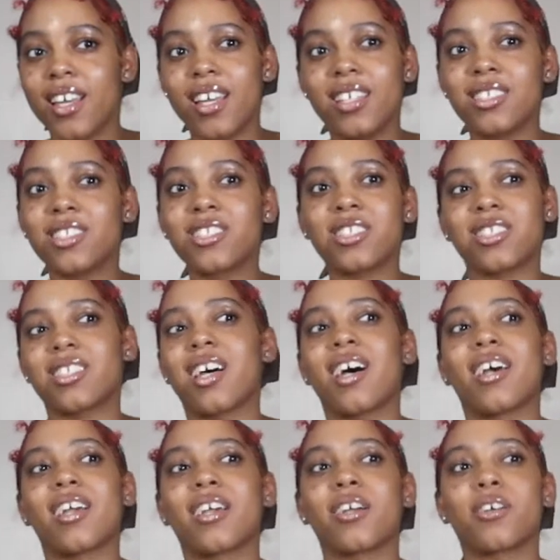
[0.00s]
it's just
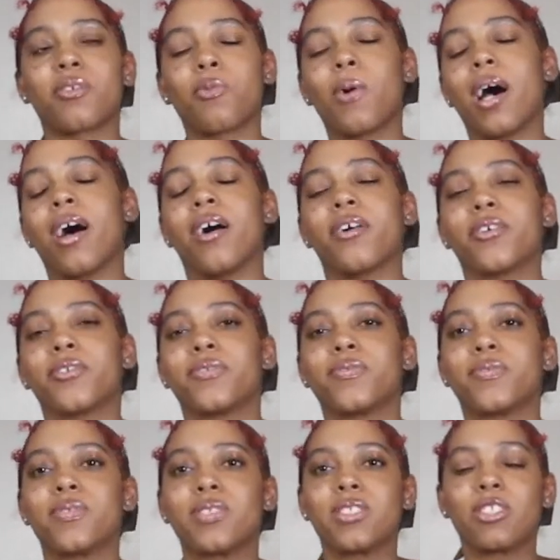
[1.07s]
like, wow,
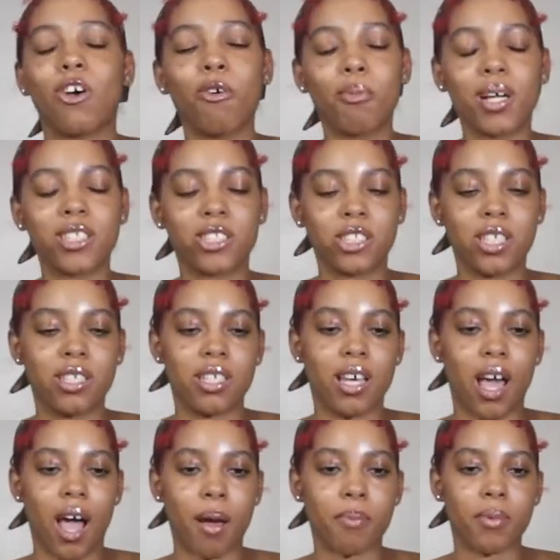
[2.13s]
so much shit that
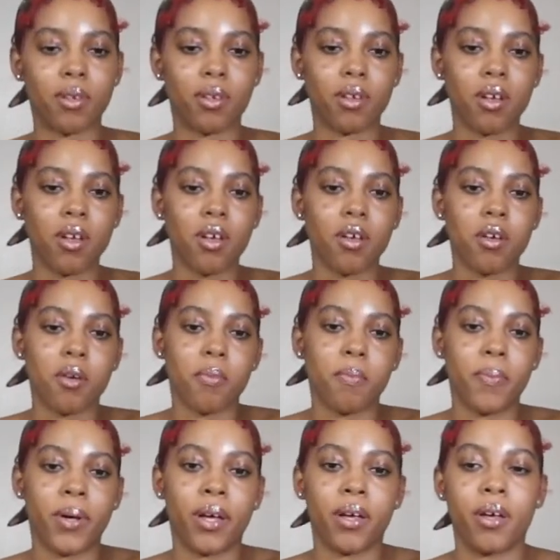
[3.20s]
happened.
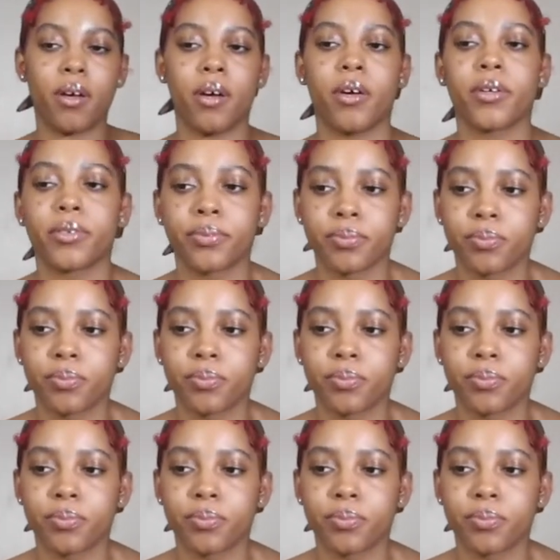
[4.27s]
But, let